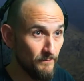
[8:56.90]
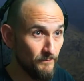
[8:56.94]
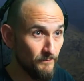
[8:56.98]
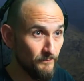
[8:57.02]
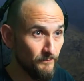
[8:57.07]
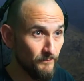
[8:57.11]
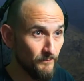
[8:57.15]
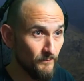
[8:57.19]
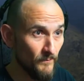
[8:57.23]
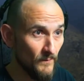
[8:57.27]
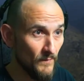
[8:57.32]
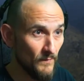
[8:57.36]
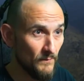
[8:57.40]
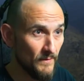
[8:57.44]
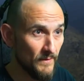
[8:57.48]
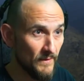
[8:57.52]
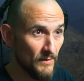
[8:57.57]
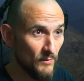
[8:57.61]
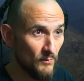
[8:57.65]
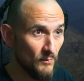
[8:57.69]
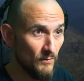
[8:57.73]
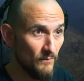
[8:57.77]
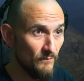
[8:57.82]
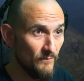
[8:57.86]
because their
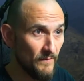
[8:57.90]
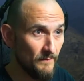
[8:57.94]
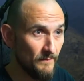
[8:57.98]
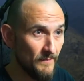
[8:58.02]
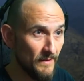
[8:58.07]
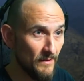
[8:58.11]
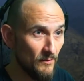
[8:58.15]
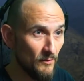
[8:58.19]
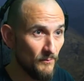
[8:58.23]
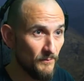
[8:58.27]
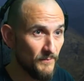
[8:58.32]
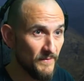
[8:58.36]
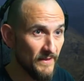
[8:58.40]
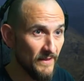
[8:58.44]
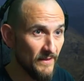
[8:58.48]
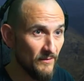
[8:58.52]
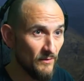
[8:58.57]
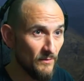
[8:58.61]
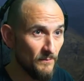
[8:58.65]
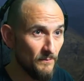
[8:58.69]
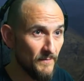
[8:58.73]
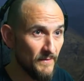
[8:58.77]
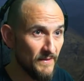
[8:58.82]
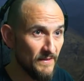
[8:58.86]
striking right
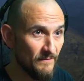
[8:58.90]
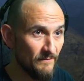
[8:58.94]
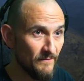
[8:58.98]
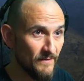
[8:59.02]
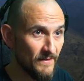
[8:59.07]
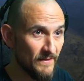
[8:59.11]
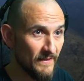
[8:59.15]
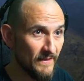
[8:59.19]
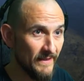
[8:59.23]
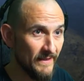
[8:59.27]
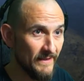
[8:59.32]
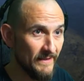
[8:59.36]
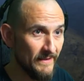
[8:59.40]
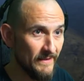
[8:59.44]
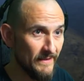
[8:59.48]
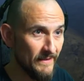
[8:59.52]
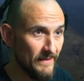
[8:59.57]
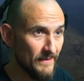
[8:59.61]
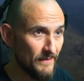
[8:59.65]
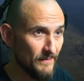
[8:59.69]
now is really